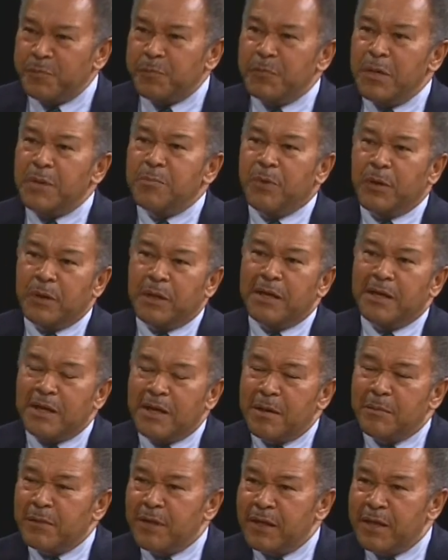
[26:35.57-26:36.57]
people can
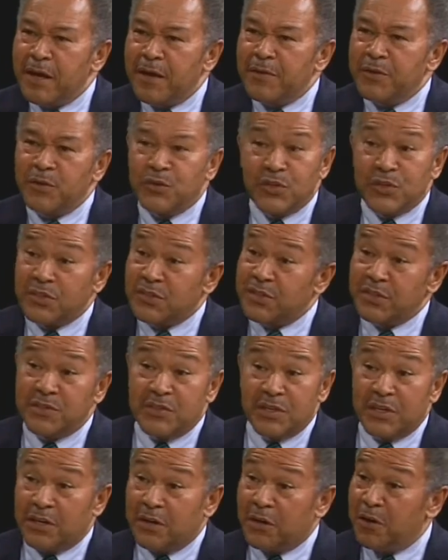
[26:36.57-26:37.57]
come together, just
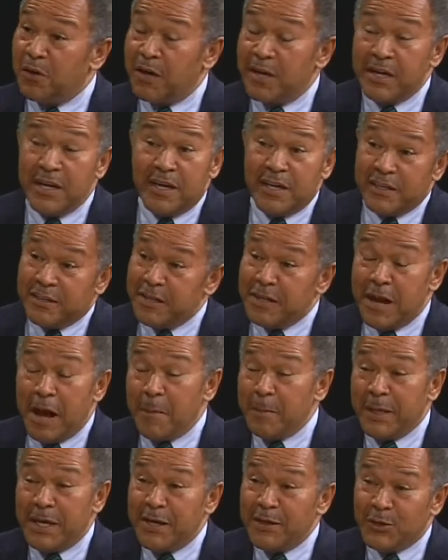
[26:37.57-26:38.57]
as the current
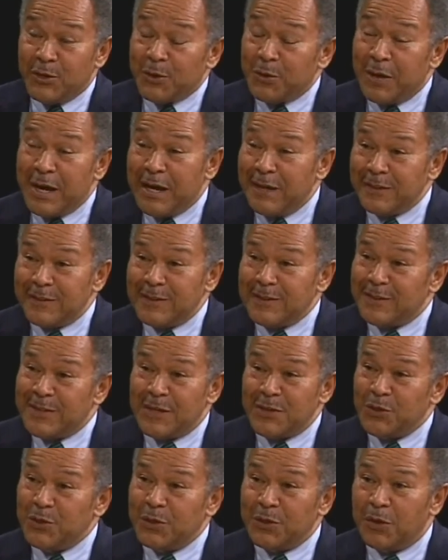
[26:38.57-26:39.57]
denominational houses
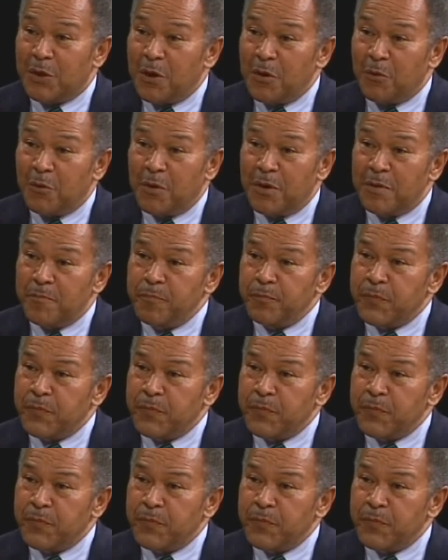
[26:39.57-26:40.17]
at Chautauqua